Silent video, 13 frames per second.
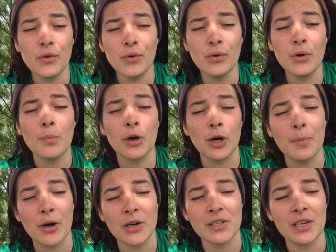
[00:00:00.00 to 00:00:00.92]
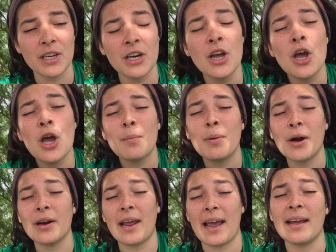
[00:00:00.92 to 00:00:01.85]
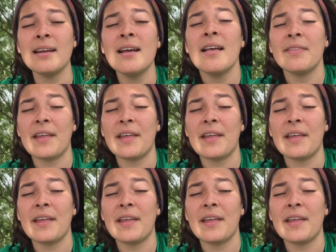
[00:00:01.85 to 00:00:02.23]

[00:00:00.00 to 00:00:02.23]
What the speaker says: food per person per day.